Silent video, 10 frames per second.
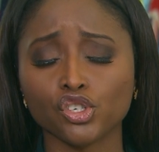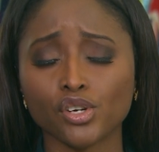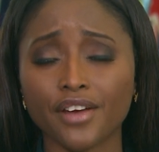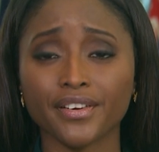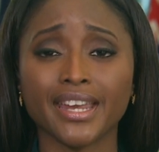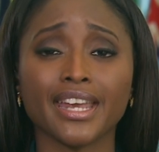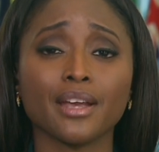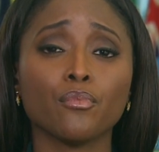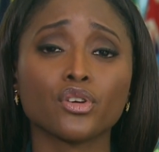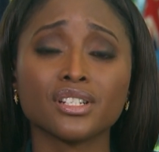trafficking
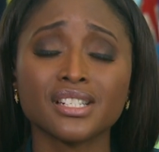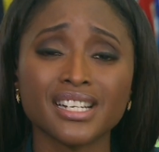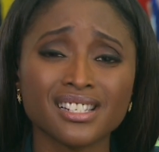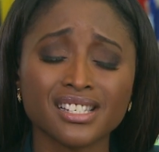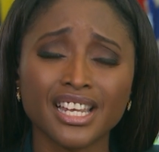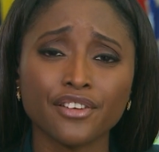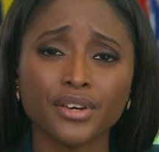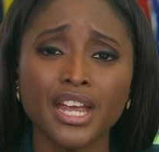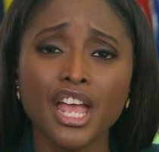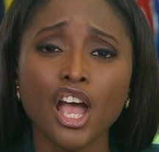and modern-day
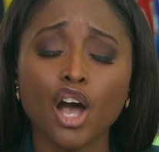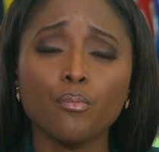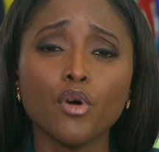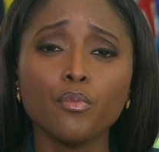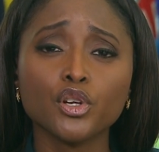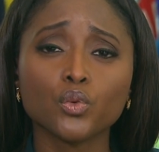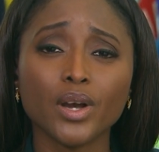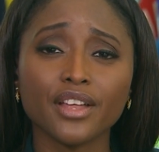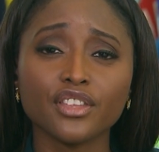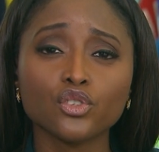slavery, a moment
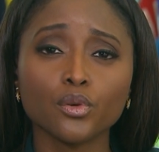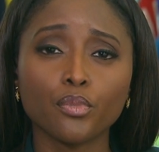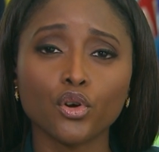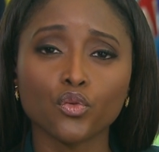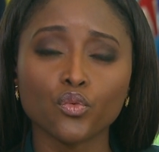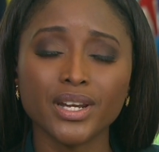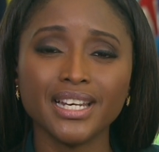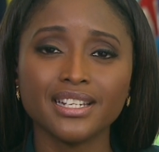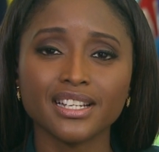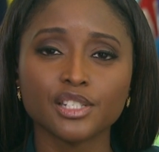where this report
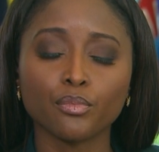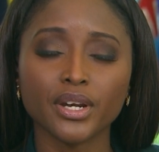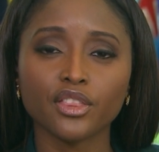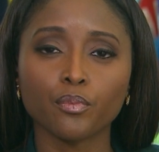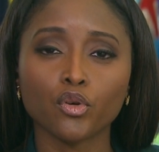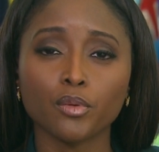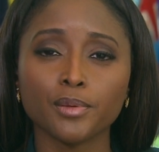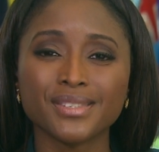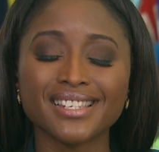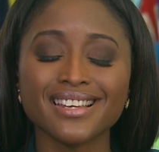really does bring the
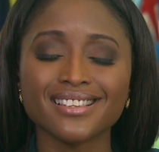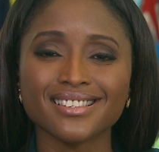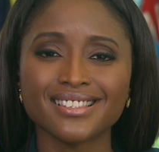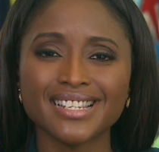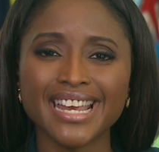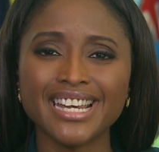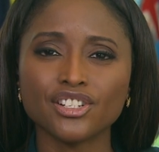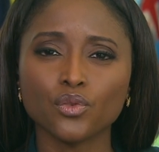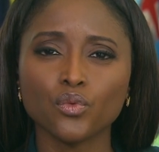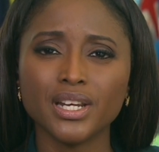problem center stage
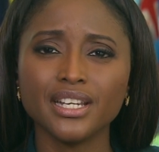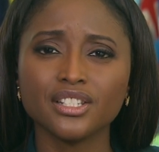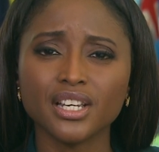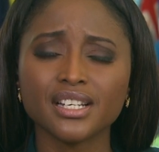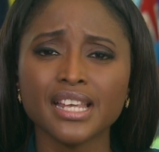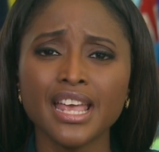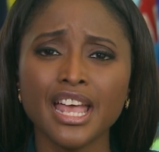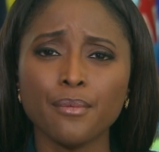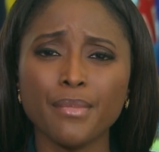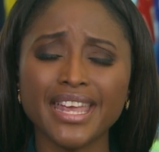and really does
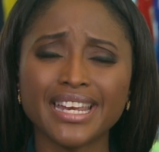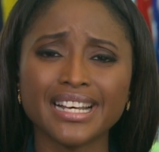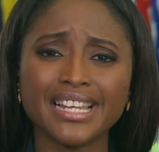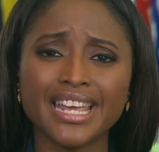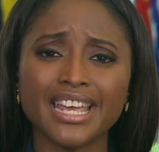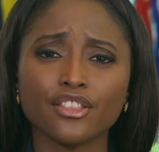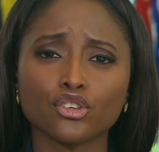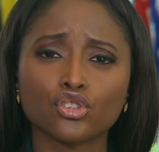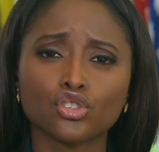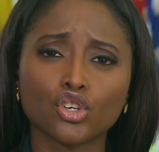make clear
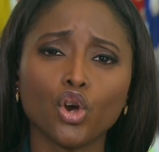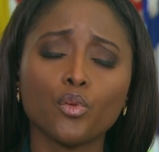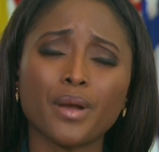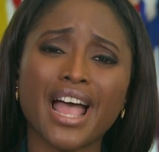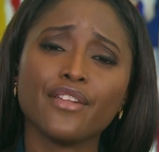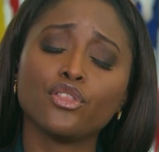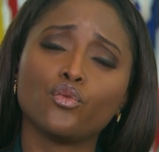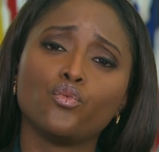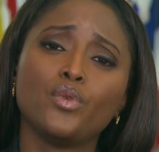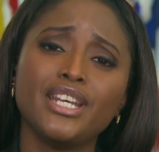the scope and the
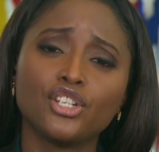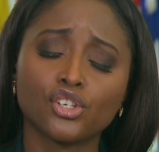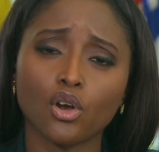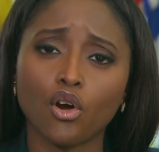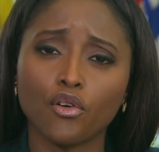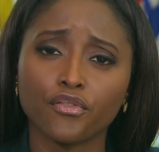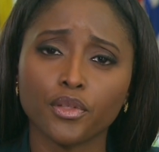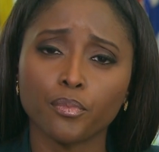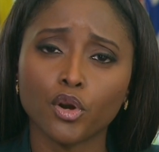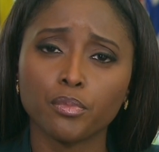reach of
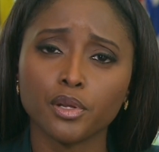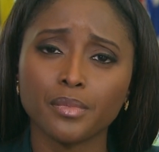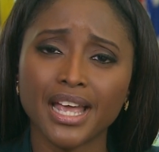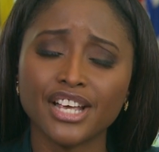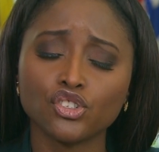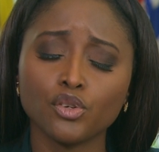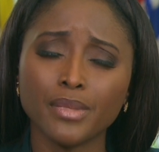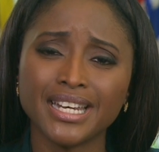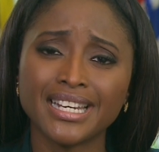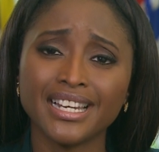the problem. As you
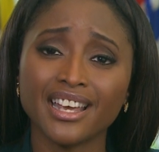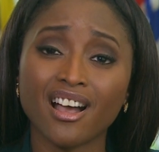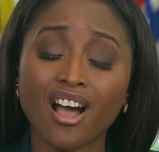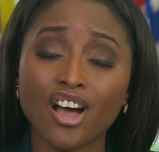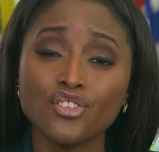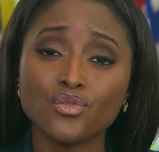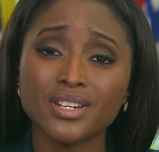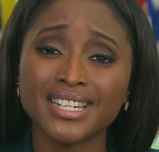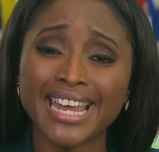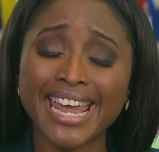made clear,
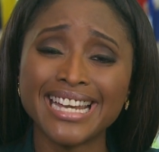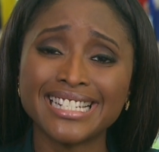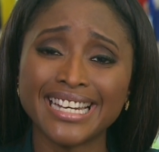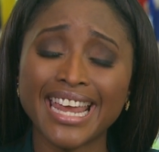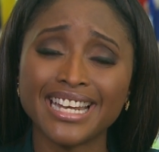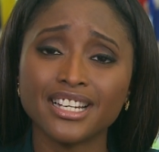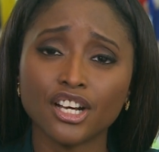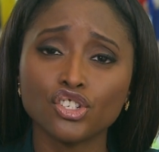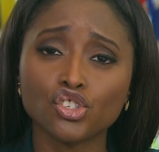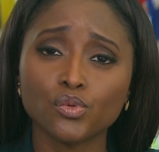188
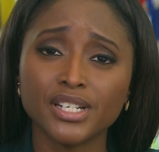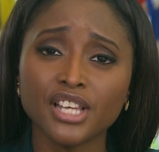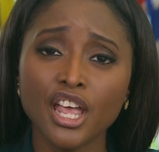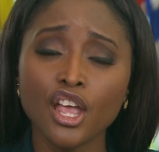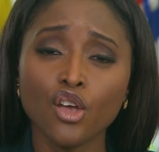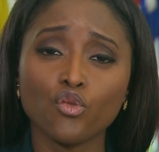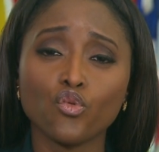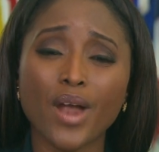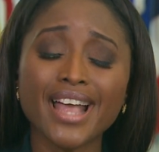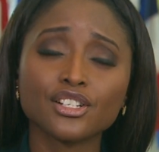countries
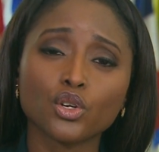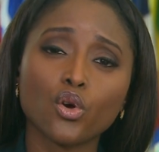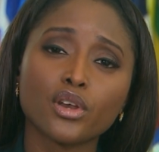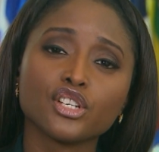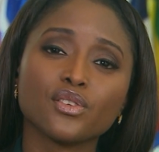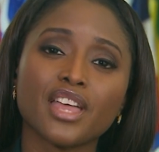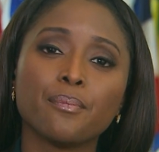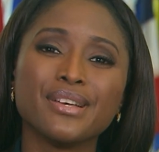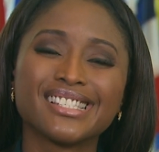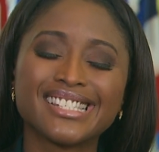ranked according to their
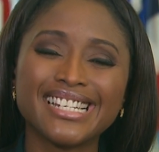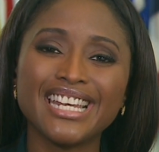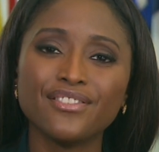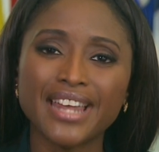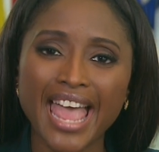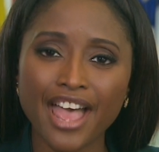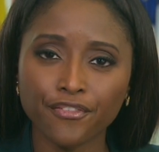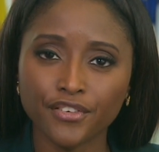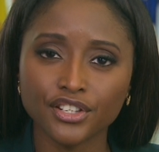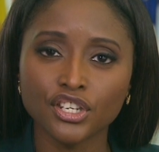perceived
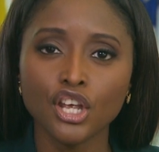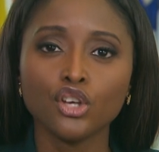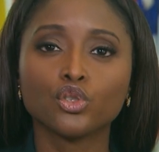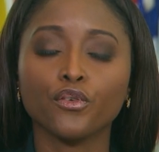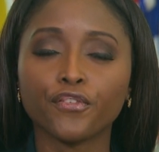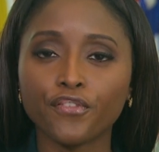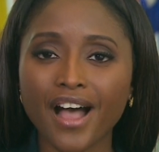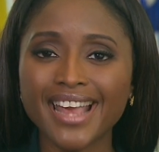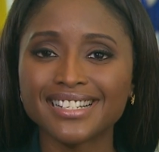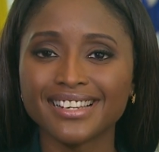efforts to
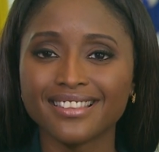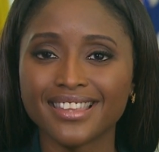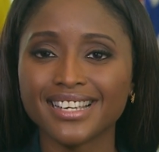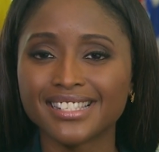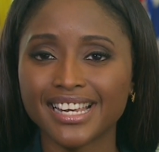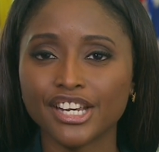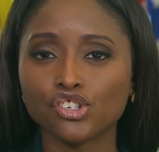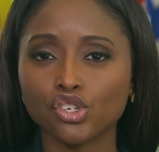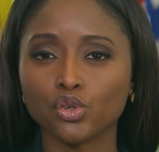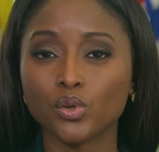fight this
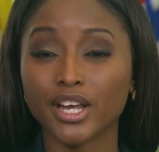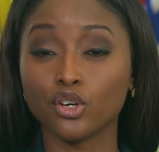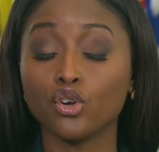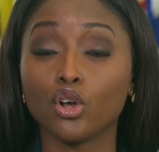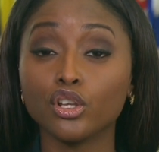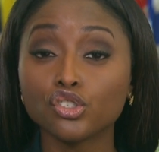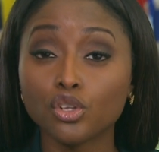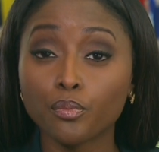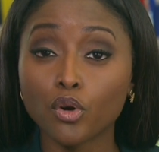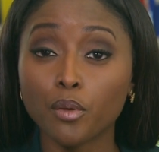issue, to acknowledge
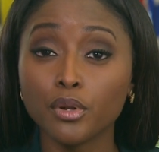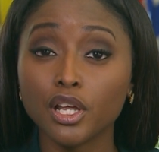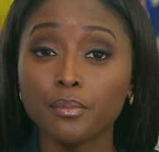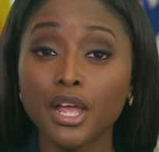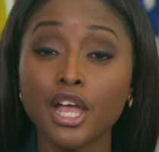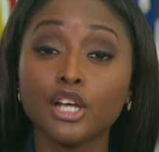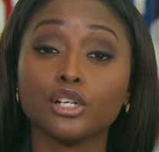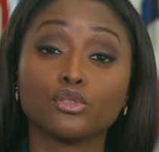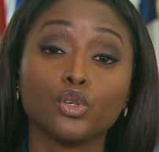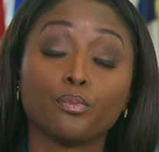the problem,
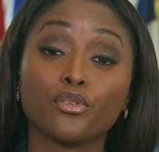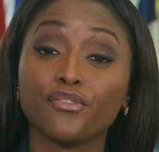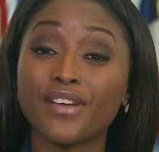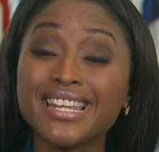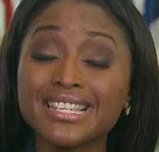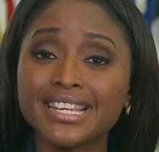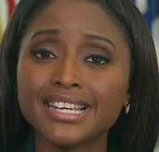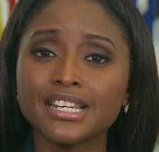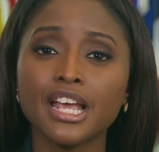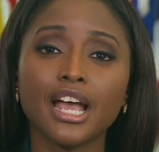to prevent
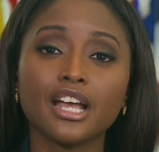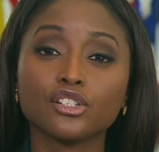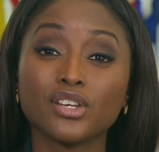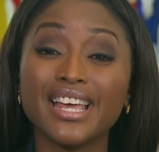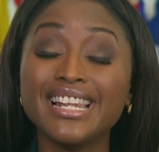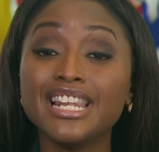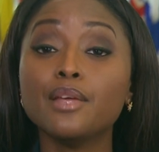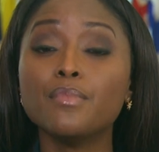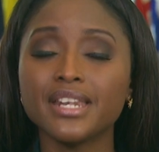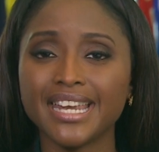it, to
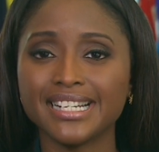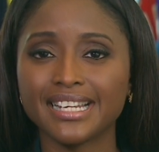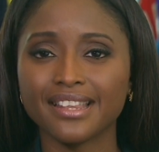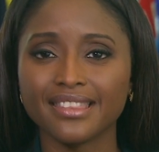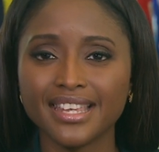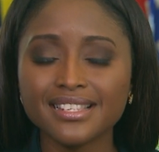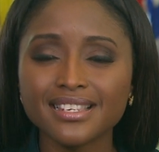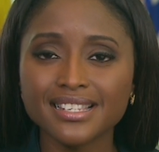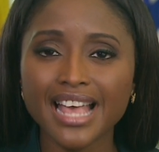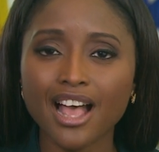eliminate it. This
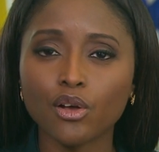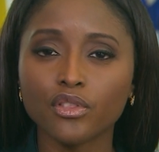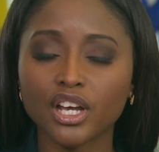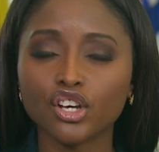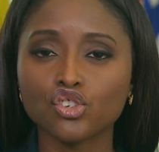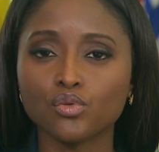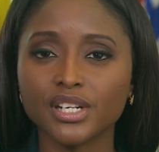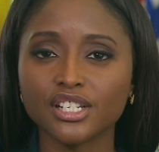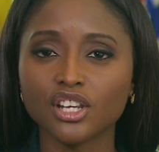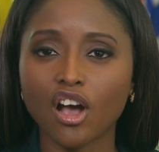is how the
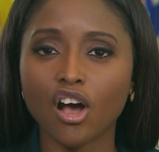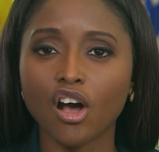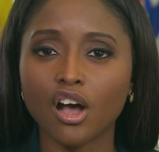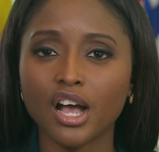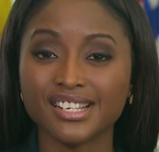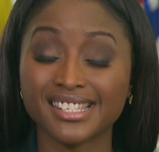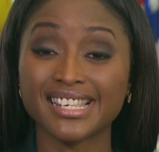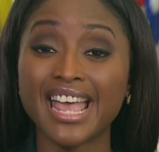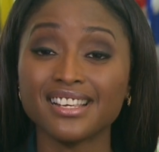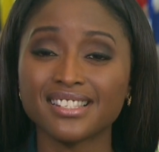countries are
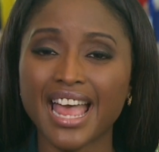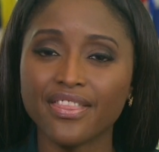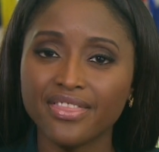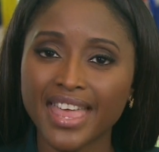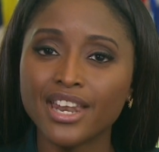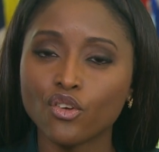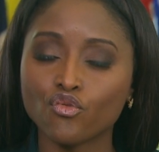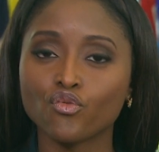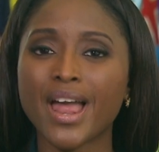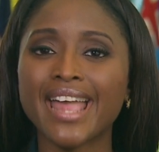assessed and then
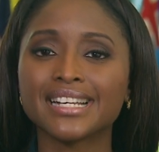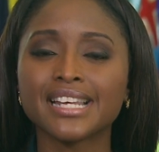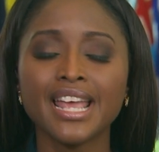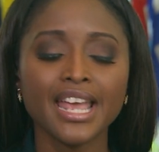ranked.